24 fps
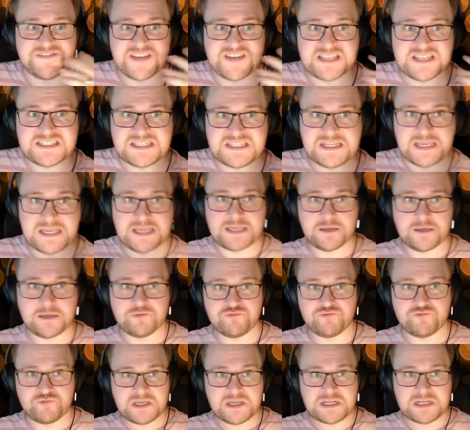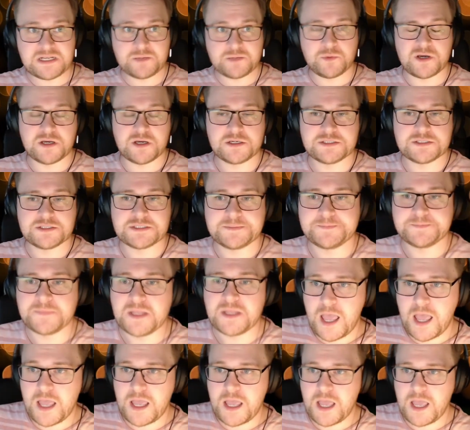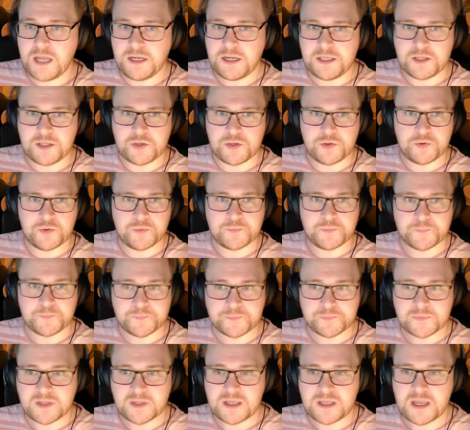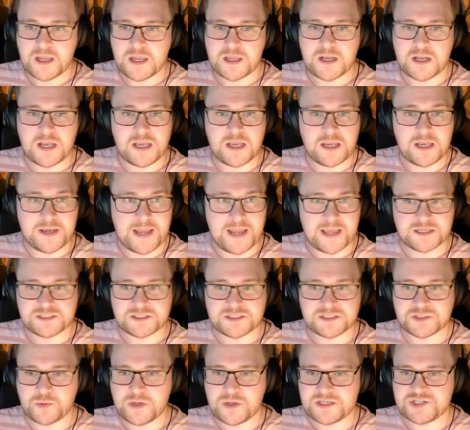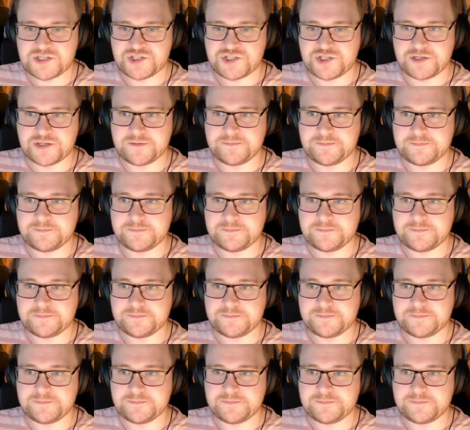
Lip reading: fascinating, it really works. Anywho, next question.